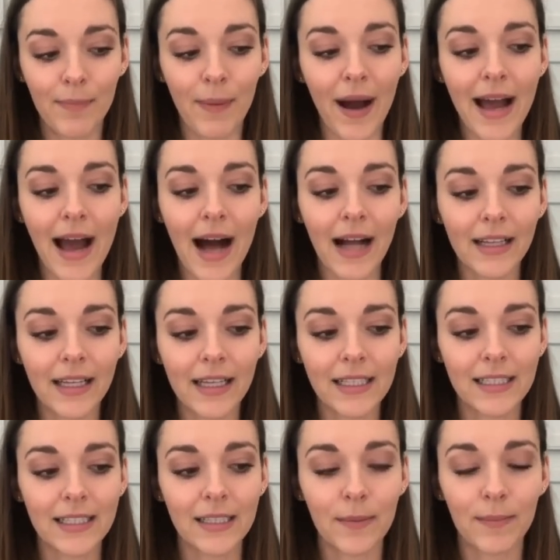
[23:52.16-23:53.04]
by
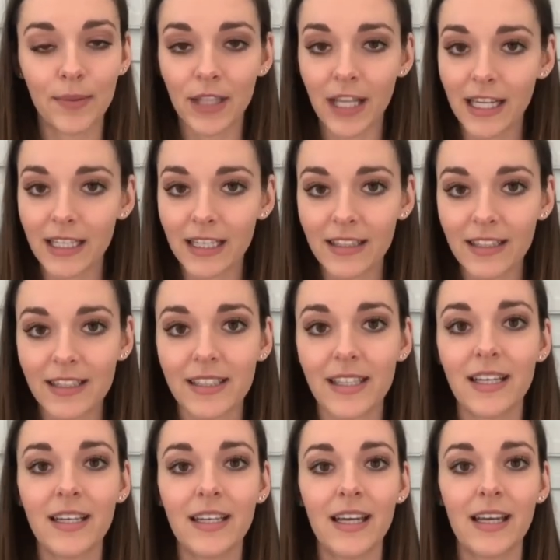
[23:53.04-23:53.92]
Alex planting the
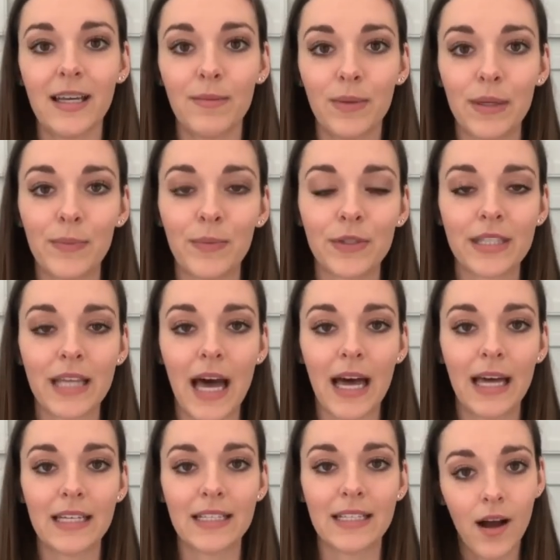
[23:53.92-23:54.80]
seed in people's
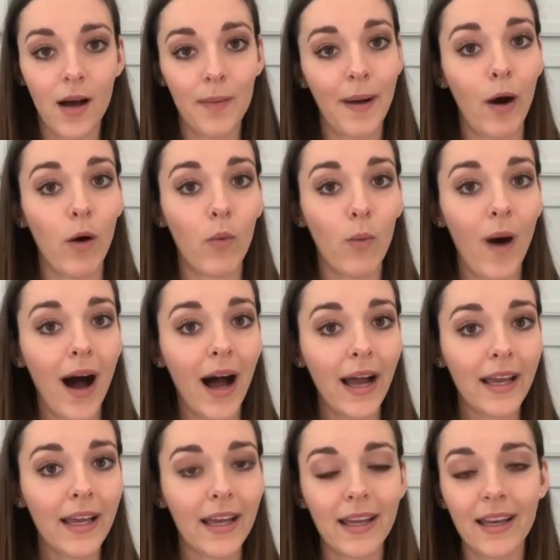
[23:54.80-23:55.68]
heads about
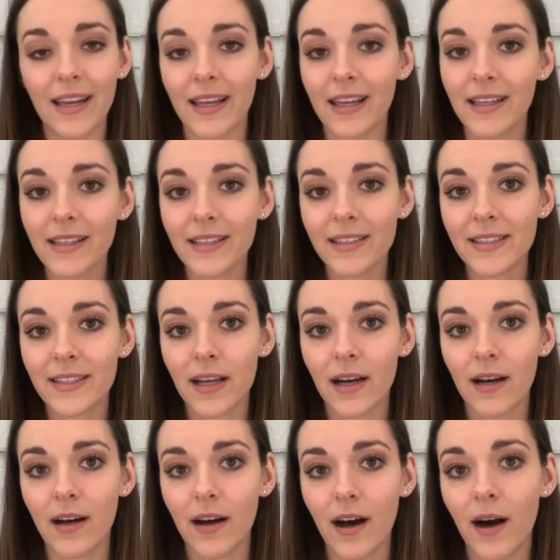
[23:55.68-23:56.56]
why it is
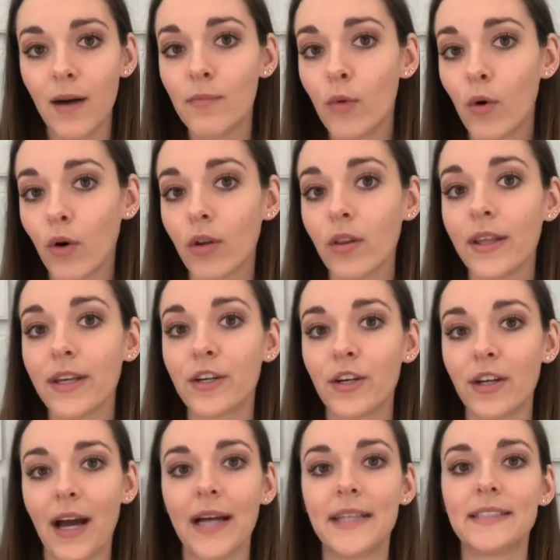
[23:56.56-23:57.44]
a morally
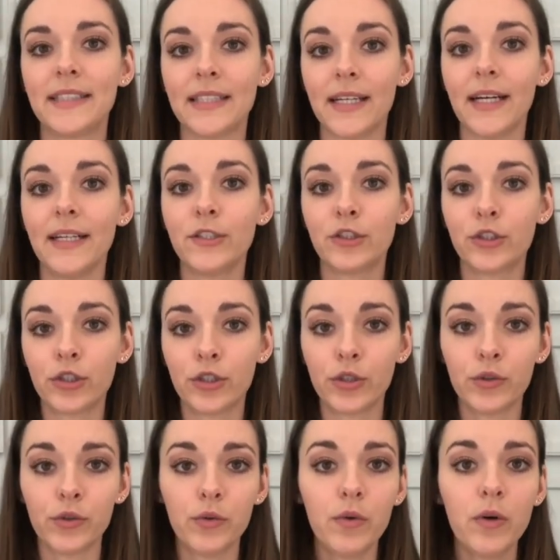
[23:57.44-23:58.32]
good idea
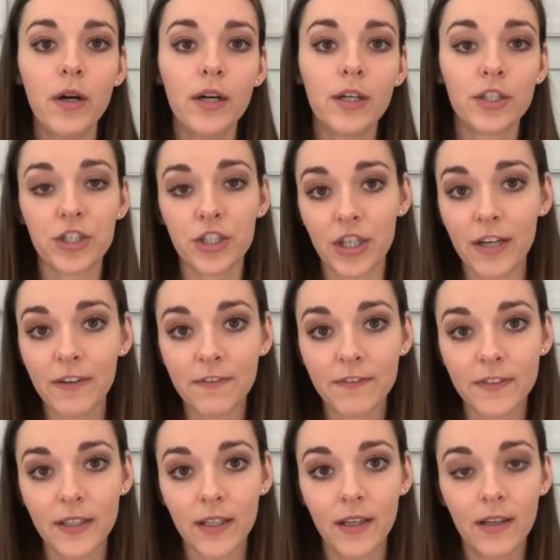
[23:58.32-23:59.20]
to
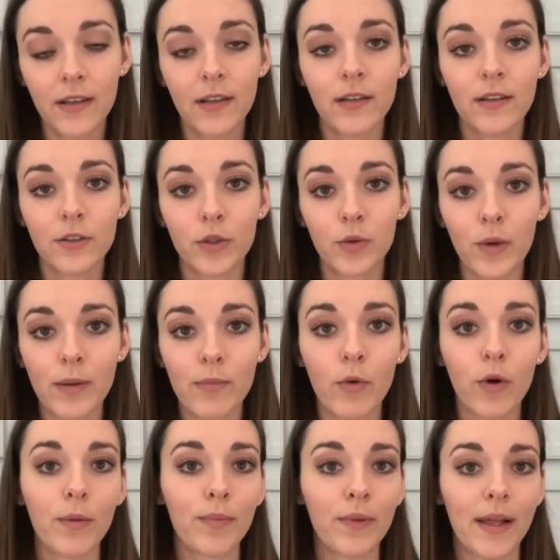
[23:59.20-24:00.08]
shift to a
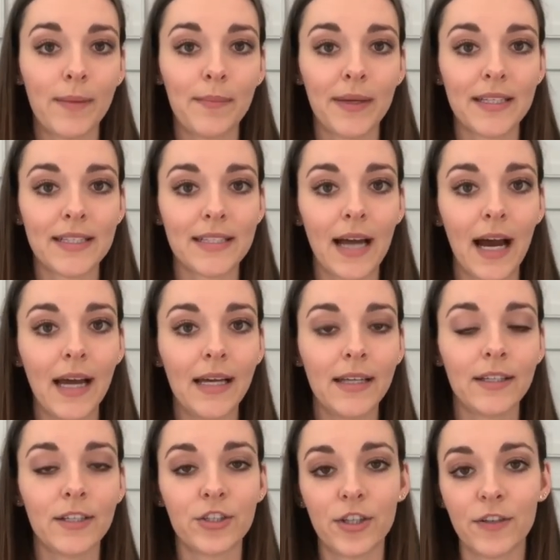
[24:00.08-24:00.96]
more plant-based
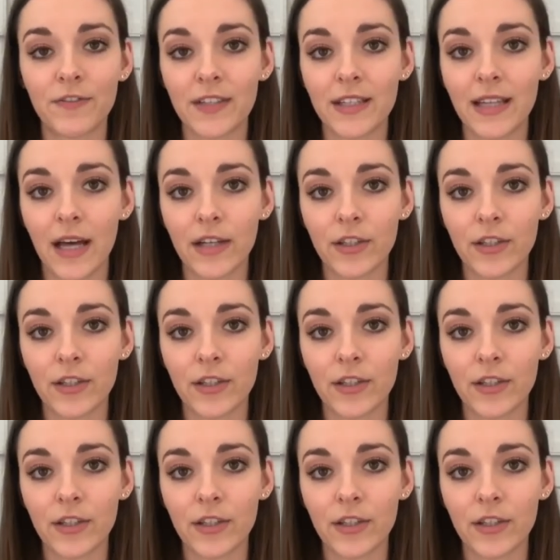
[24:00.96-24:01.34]
diet, to shift in